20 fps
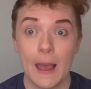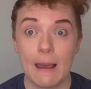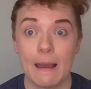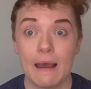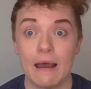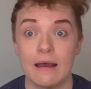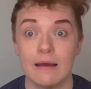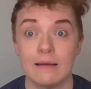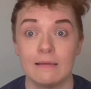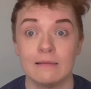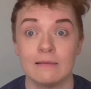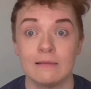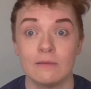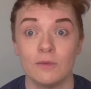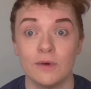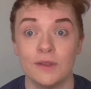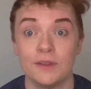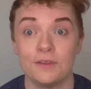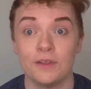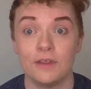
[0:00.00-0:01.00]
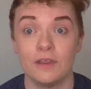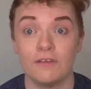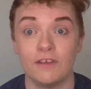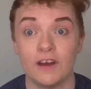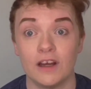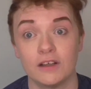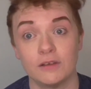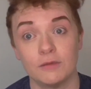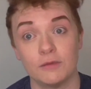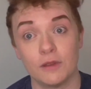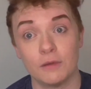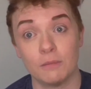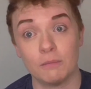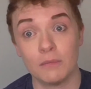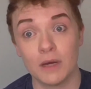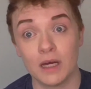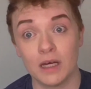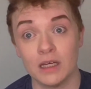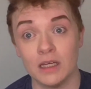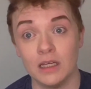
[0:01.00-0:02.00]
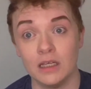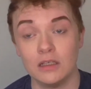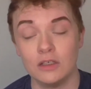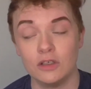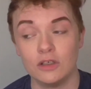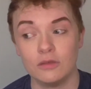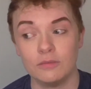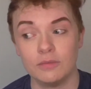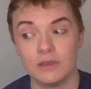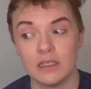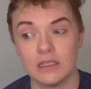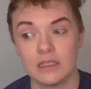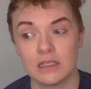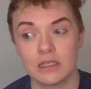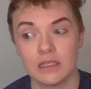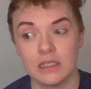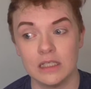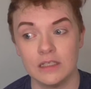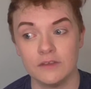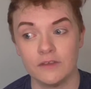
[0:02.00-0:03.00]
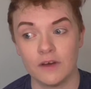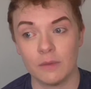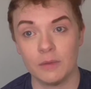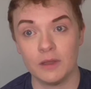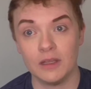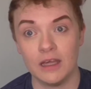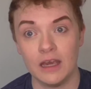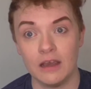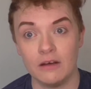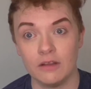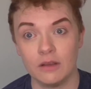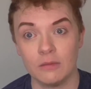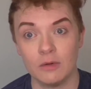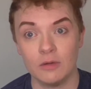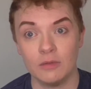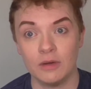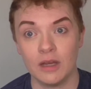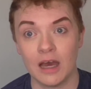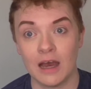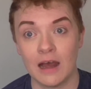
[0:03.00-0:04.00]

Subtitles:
and with the fact that my job is kind of up in the air at the moment,